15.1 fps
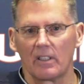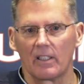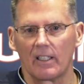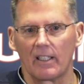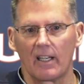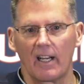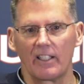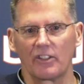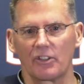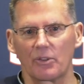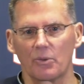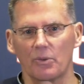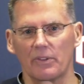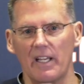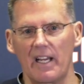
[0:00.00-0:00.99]
High
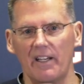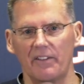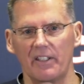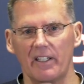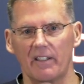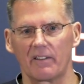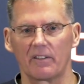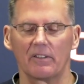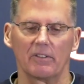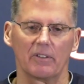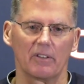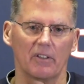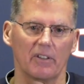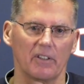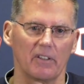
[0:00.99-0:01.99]
School down there,
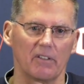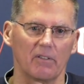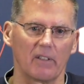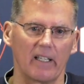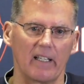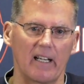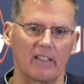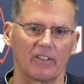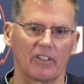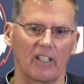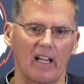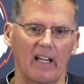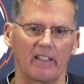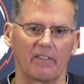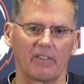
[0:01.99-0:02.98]
right
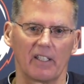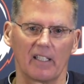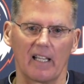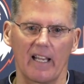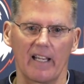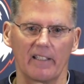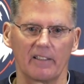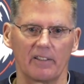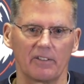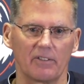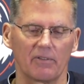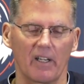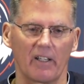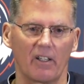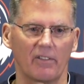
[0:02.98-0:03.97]
outside of Atlanta,
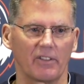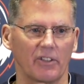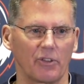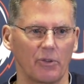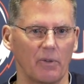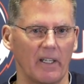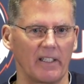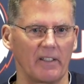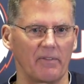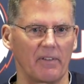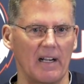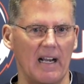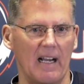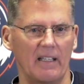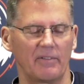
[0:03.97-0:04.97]
right off of
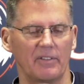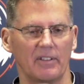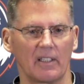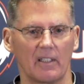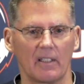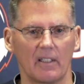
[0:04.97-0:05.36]
285.